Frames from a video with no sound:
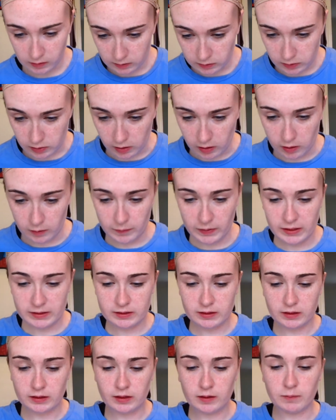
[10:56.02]
So
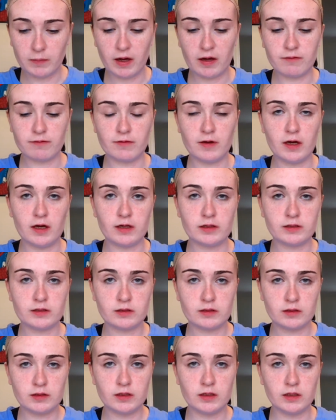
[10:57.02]
basically my
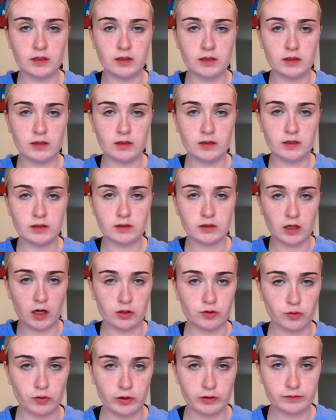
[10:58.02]
face is
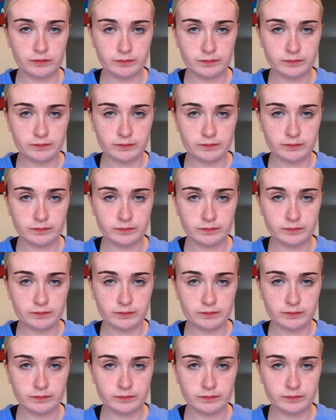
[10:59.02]
contoured.